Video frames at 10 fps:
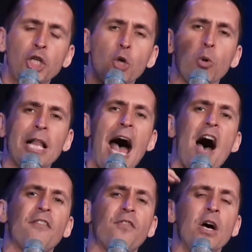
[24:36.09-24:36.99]
You will
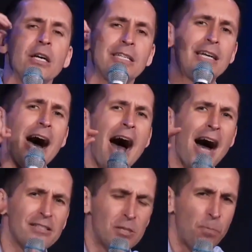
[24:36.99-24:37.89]
have
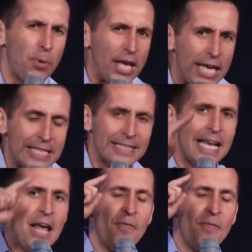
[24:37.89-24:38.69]
God's peace